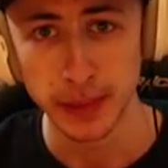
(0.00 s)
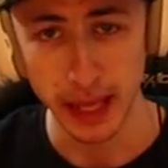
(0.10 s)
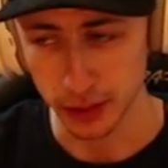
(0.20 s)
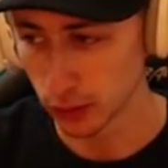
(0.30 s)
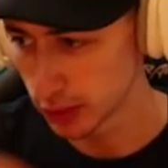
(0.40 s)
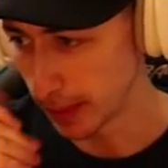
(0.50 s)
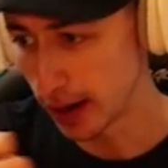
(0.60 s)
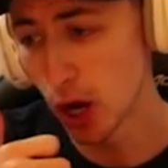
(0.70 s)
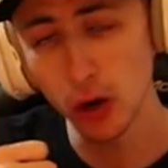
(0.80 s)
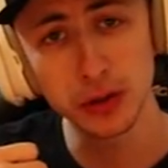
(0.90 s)
Yeah, so it was my
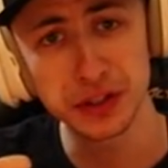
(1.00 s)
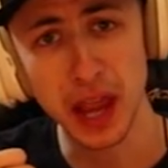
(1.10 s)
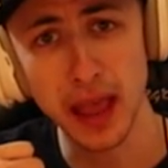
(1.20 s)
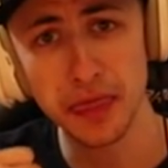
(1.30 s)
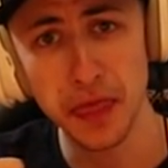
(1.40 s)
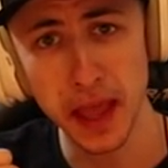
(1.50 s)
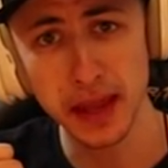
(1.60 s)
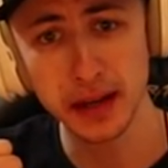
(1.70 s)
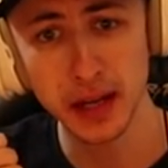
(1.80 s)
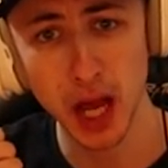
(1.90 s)
nose, and
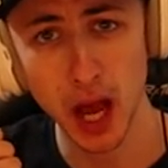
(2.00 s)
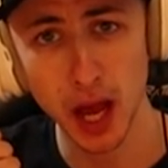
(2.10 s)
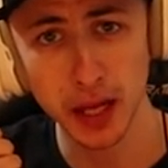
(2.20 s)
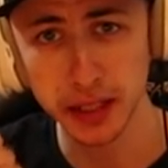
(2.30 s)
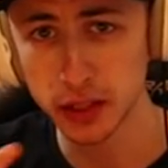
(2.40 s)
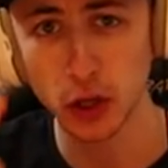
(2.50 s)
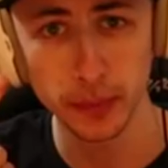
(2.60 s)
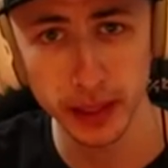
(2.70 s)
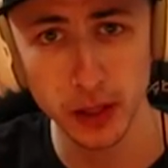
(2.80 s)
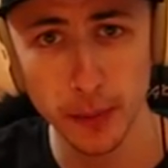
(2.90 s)
then uh, he told
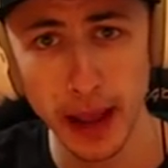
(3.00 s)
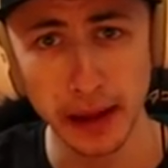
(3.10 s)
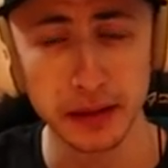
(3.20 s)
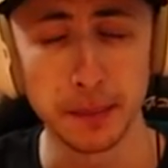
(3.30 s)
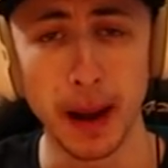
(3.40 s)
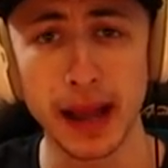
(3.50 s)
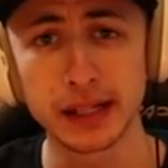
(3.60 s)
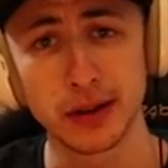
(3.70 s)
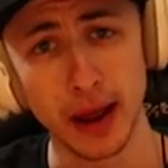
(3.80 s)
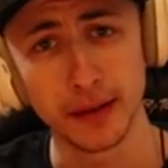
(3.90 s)
me to go back to
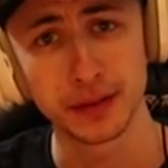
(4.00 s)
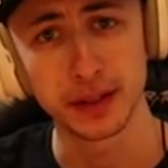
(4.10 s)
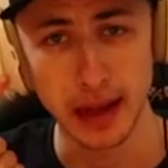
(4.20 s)
Minecraft.